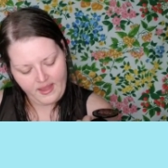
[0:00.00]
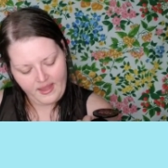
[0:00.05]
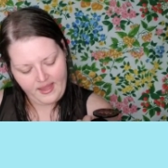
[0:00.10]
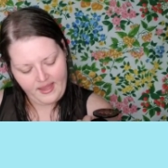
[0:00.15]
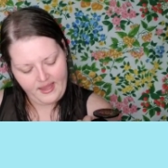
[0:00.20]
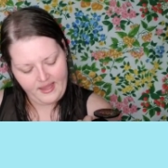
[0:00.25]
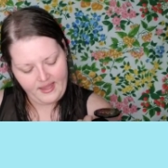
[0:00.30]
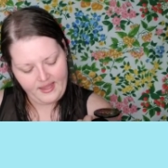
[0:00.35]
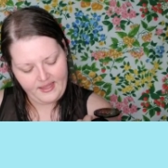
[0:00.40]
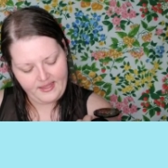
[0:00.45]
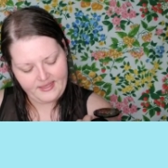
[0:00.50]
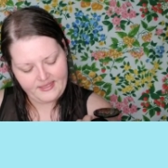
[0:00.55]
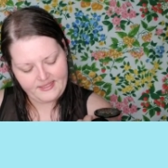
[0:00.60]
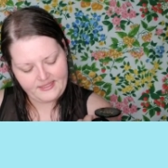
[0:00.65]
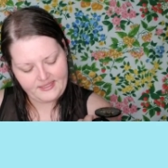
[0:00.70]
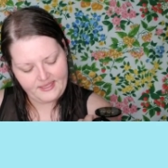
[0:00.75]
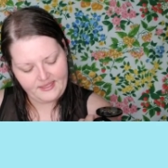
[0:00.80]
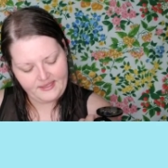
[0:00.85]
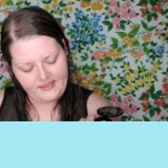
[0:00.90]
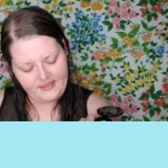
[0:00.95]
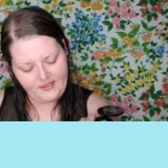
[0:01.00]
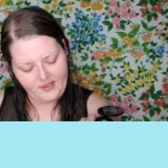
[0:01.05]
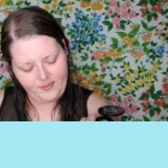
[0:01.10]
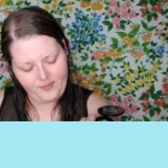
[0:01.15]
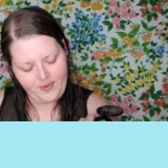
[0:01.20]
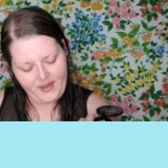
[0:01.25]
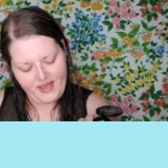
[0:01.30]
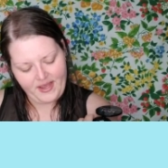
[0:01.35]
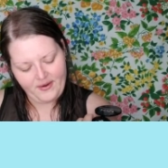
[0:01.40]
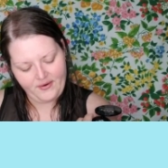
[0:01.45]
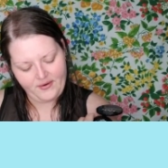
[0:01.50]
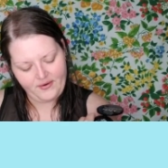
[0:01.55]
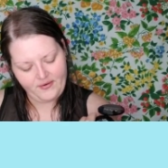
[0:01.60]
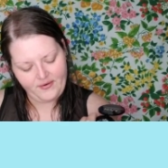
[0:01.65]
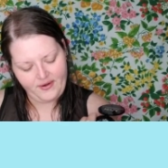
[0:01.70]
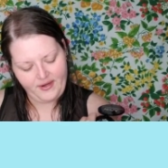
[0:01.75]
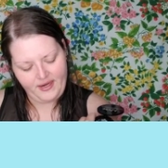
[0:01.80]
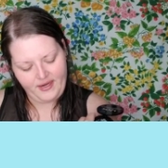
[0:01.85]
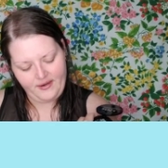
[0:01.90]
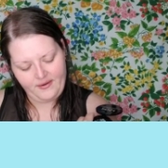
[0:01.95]
It is a little
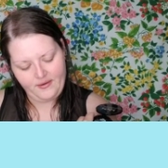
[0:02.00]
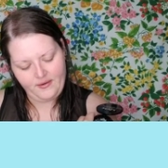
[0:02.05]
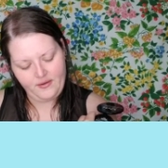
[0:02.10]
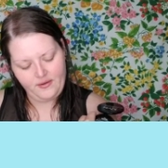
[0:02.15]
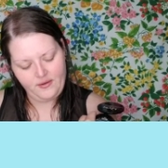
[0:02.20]
powdery.